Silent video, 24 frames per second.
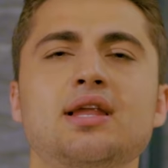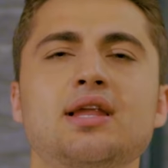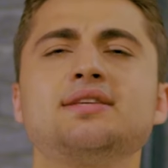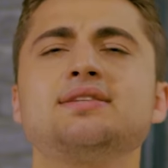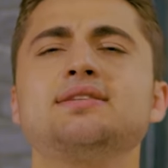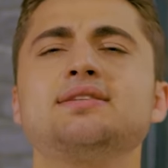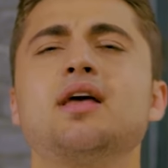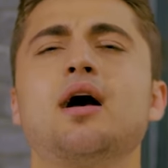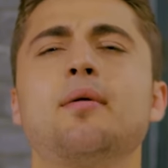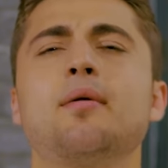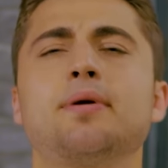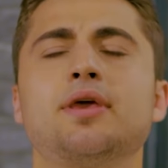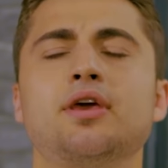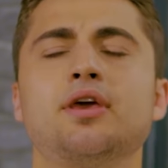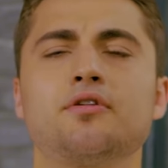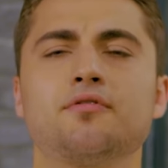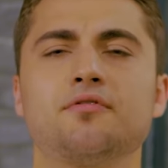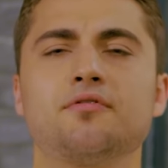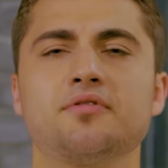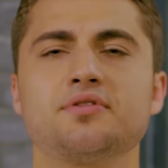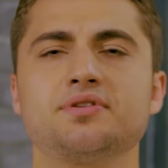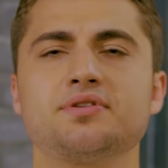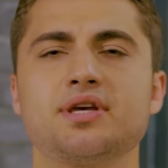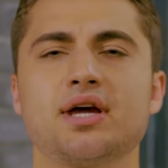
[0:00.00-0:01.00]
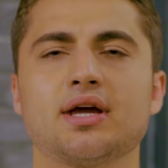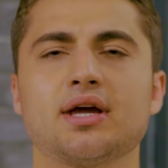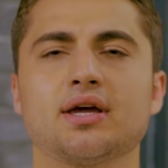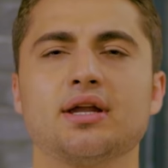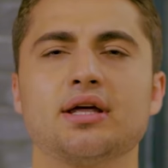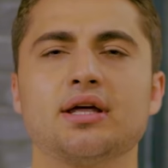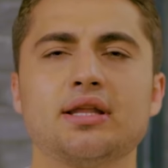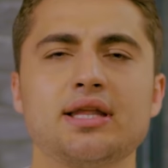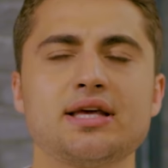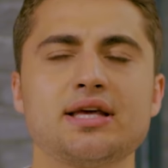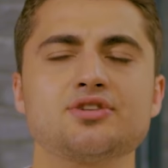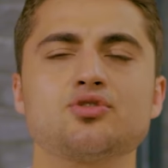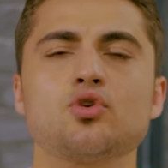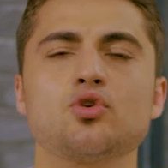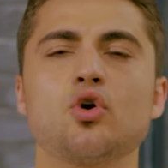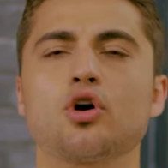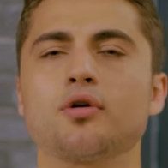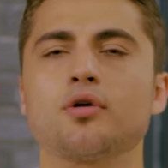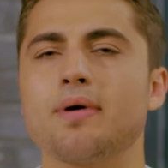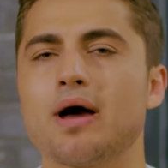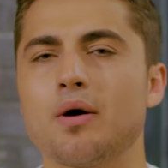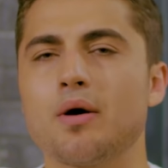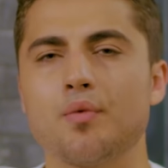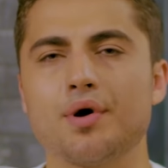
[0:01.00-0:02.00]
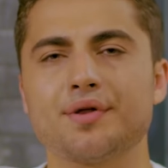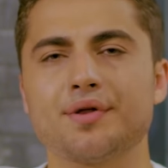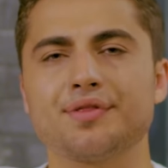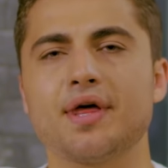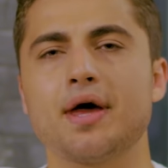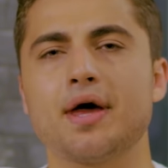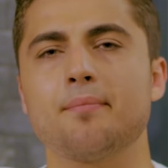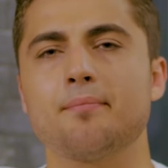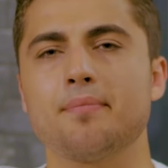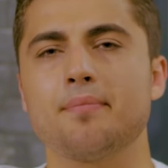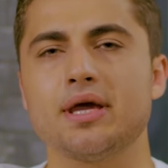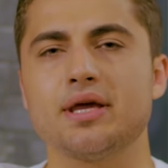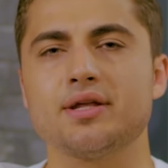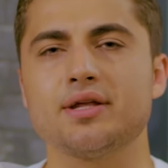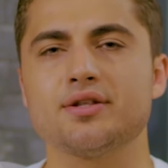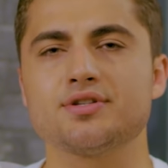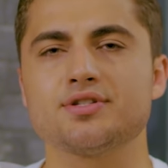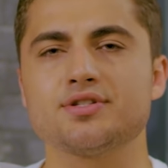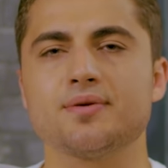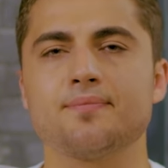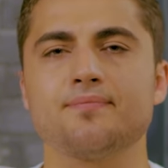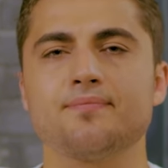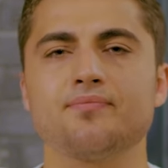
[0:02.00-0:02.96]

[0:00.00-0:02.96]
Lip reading: Let's stop here for a second and let's talk about what that means.